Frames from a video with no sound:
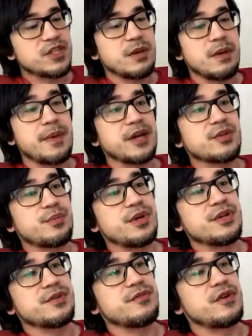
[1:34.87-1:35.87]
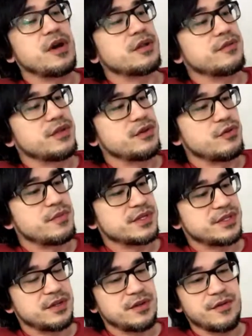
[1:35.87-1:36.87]
Coming back to print for all of you who
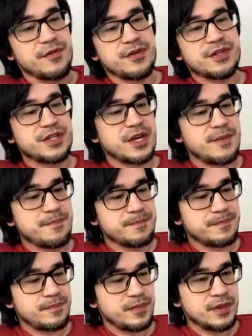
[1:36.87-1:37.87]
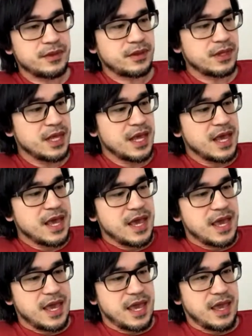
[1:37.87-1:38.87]
missed it the first time.
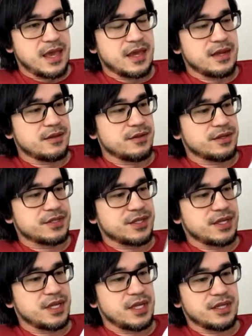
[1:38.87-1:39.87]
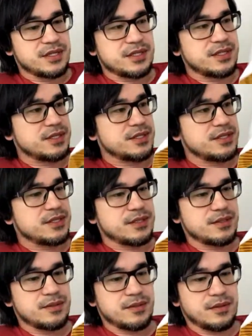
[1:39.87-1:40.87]
And it looks like
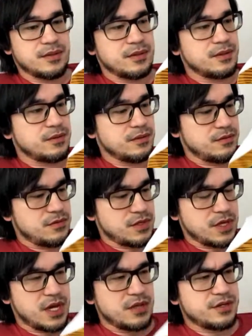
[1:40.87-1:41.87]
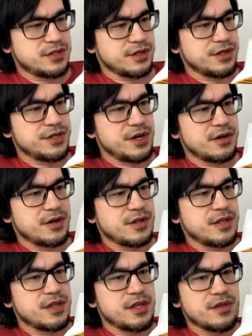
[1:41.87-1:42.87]
it's... Oh, the colors look darker
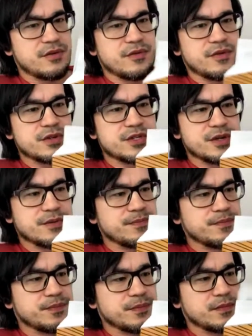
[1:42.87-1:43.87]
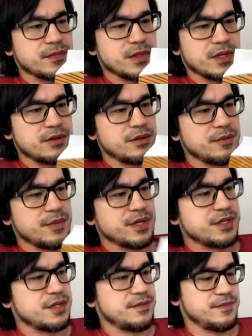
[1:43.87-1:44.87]
than the other version a little
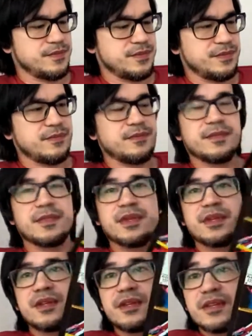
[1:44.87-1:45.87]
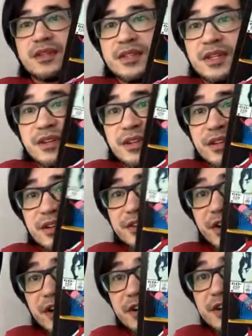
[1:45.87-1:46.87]
bit. Does that look a little
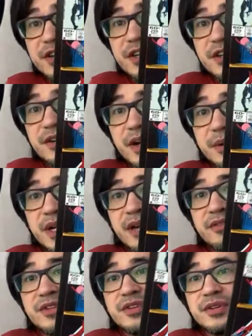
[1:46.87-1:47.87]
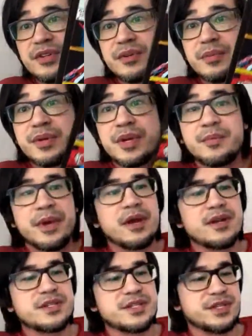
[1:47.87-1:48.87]
darker to you? I'm going to have to do a little bit
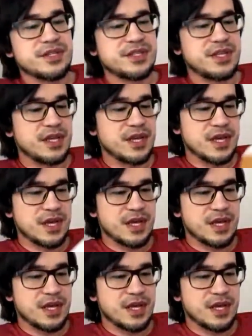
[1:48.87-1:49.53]
comparison to see.